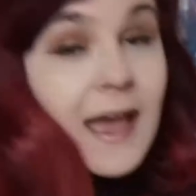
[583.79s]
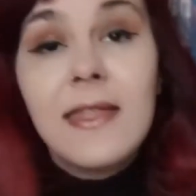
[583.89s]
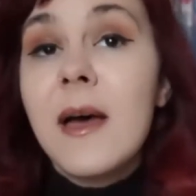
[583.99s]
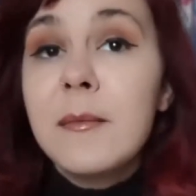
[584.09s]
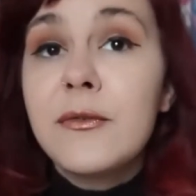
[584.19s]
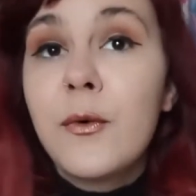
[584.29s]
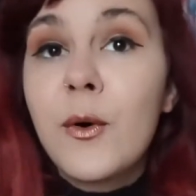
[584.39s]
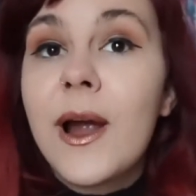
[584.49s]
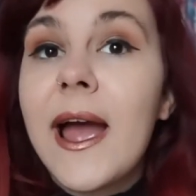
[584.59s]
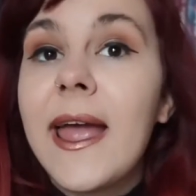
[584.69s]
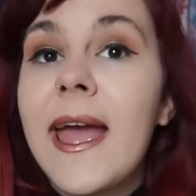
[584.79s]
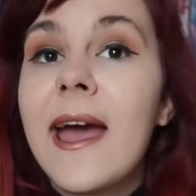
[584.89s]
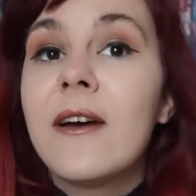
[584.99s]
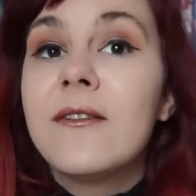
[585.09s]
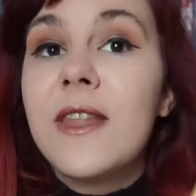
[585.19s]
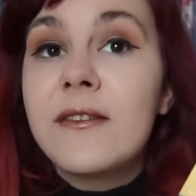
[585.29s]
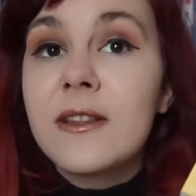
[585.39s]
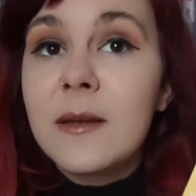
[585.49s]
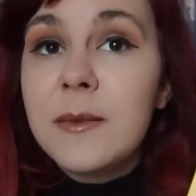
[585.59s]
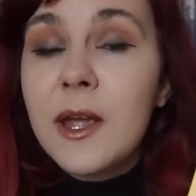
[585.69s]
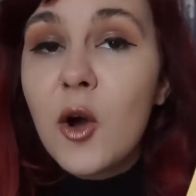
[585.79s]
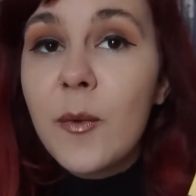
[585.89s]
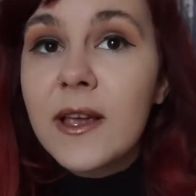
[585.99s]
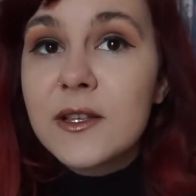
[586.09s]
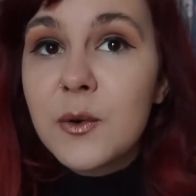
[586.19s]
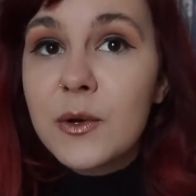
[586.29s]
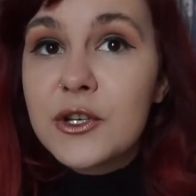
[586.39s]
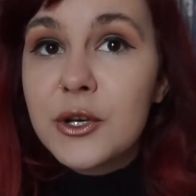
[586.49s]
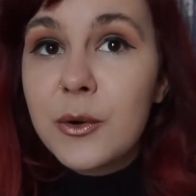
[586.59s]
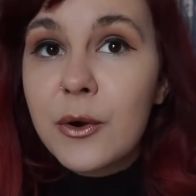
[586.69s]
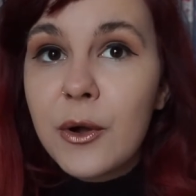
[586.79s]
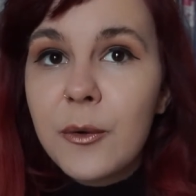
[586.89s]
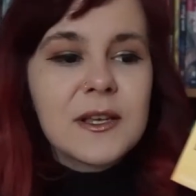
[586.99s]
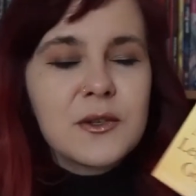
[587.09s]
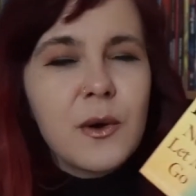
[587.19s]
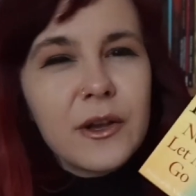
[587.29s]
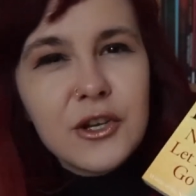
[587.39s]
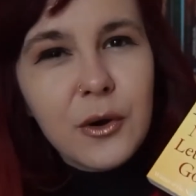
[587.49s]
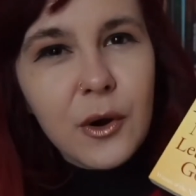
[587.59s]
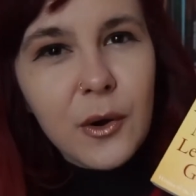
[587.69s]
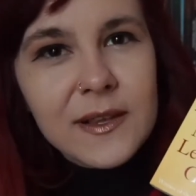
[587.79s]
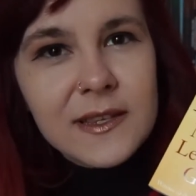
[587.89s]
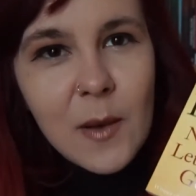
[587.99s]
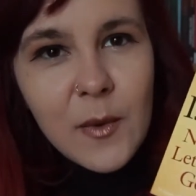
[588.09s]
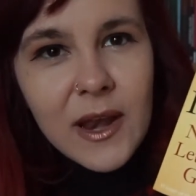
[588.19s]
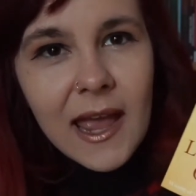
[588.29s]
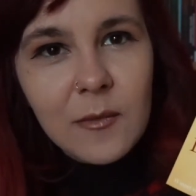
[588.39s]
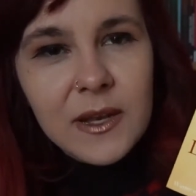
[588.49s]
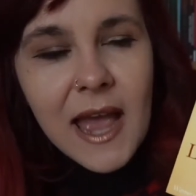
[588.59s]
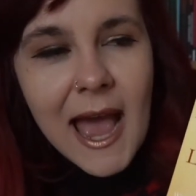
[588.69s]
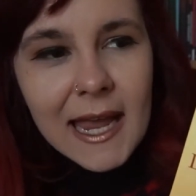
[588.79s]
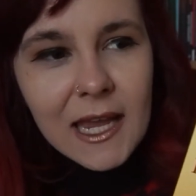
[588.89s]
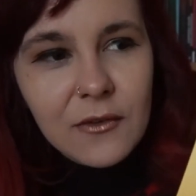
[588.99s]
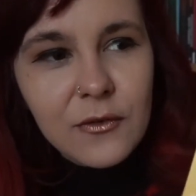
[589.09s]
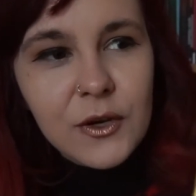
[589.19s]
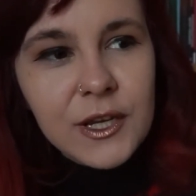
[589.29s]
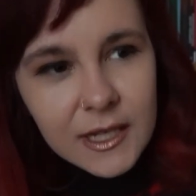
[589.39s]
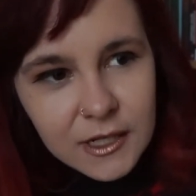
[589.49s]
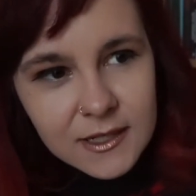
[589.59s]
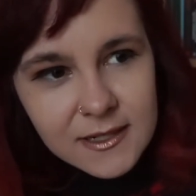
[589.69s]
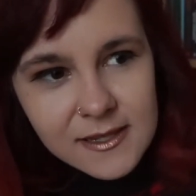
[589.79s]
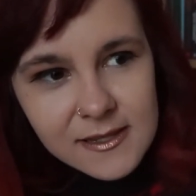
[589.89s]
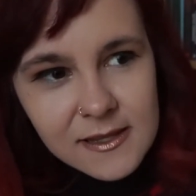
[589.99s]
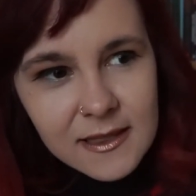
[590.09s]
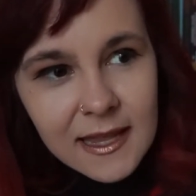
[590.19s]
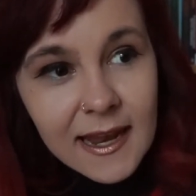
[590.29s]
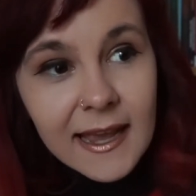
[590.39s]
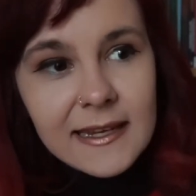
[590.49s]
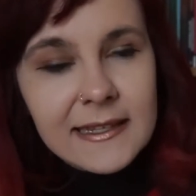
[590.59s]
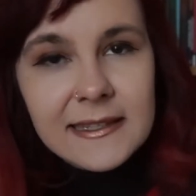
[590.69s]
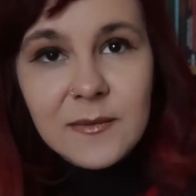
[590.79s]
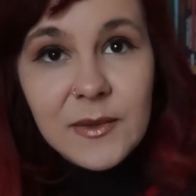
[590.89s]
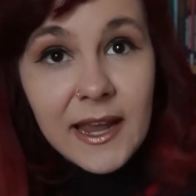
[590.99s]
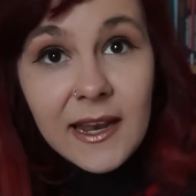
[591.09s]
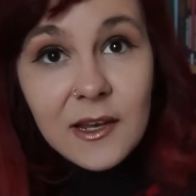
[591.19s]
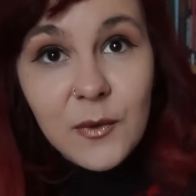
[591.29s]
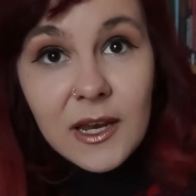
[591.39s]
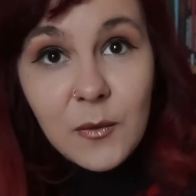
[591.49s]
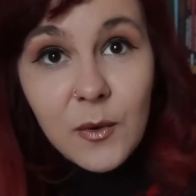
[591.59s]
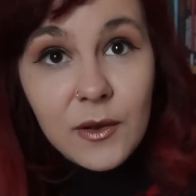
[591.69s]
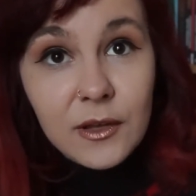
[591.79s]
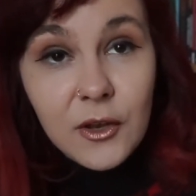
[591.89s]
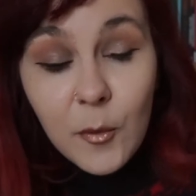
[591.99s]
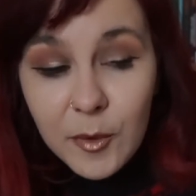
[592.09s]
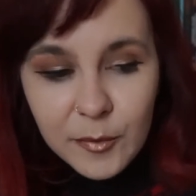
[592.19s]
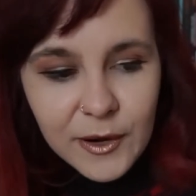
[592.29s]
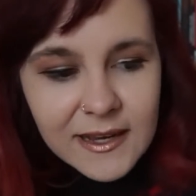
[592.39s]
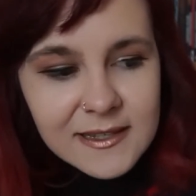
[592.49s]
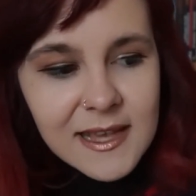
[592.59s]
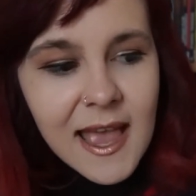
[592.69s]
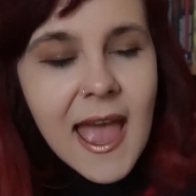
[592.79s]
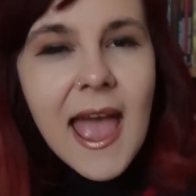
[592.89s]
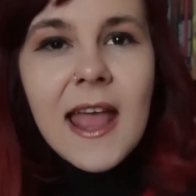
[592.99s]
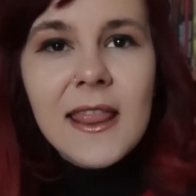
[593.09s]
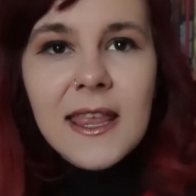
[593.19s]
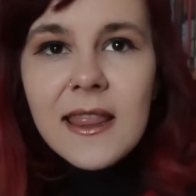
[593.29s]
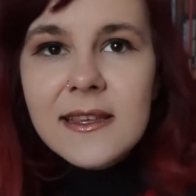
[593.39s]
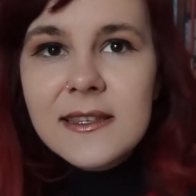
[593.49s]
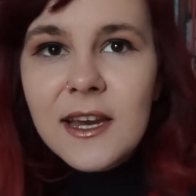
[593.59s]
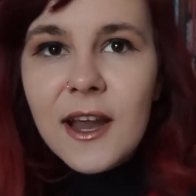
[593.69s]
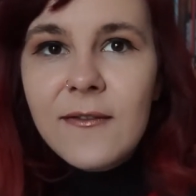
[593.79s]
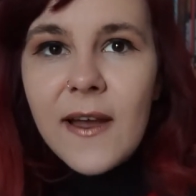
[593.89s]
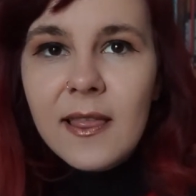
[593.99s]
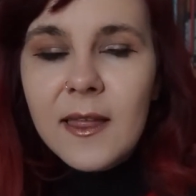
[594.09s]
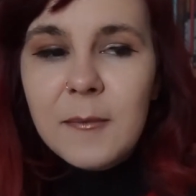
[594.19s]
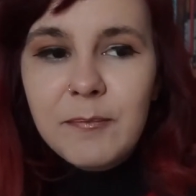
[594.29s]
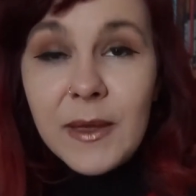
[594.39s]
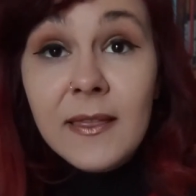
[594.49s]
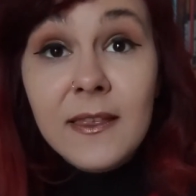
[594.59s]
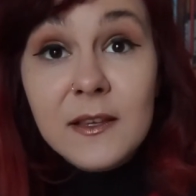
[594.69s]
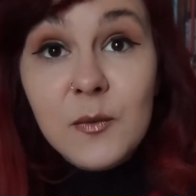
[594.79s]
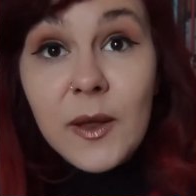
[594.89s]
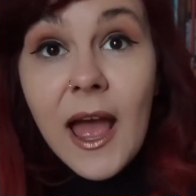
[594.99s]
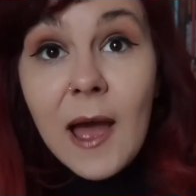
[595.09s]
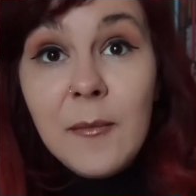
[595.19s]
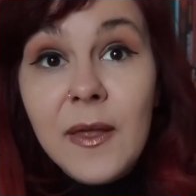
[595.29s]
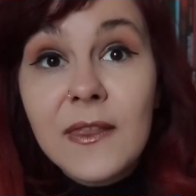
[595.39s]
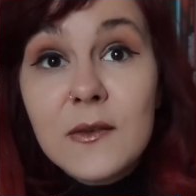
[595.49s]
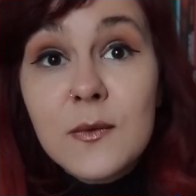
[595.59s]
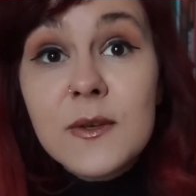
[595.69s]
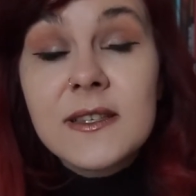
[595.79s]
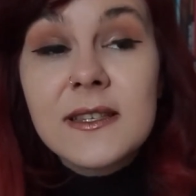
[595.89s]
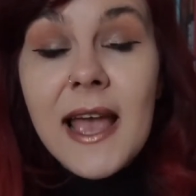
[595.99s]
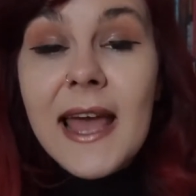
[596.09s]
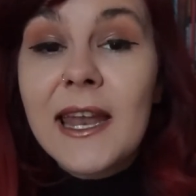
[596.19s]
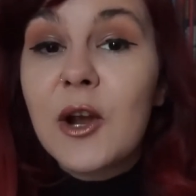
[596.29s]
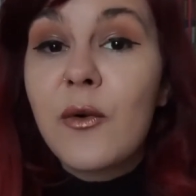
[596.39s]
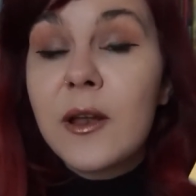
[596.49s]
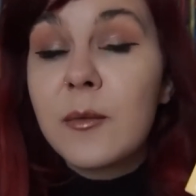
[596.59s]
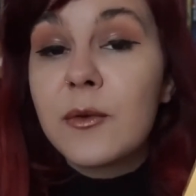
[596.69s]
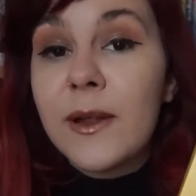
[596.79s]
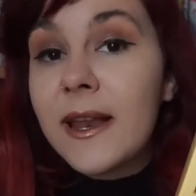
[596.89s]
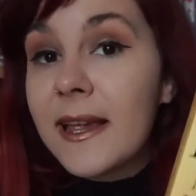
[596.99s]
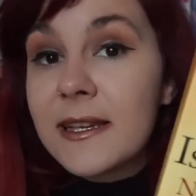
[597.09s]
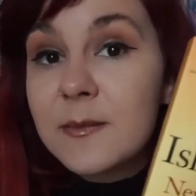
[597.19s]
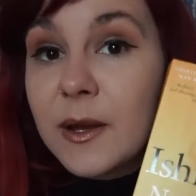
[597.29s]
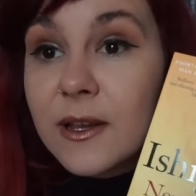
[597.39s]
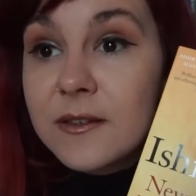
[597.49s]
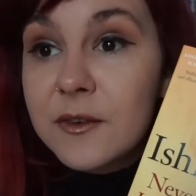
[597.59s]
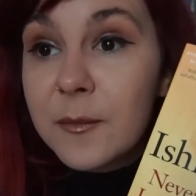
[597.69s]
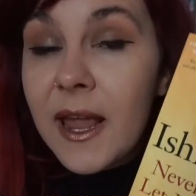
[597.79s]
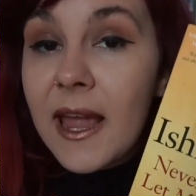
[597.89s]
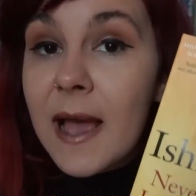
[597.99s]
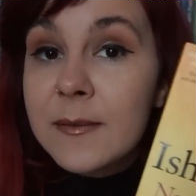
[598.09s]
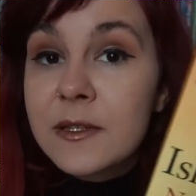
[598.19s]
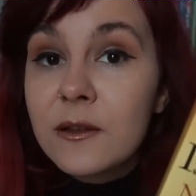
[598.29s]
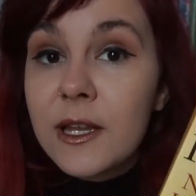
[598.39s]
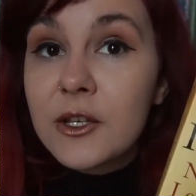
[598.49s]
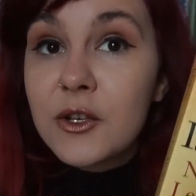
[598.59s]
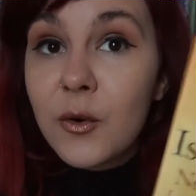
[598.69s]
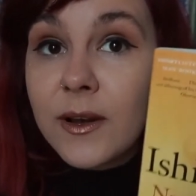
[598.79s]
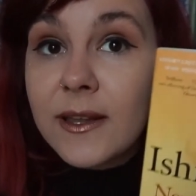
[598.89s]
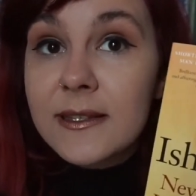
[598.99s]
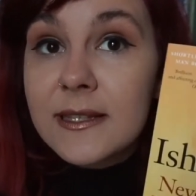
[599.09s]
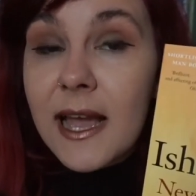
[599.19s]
At number four, I have Never Let Me Go by Kazuo Ishiguro. Kazuo Ishiguro is someone I have been eyeing for years. Then I got intimidated when he won the Nobel Prize. And then this year I finally picked this one up and this was an incredible reading experience for me. I absolutely adored this.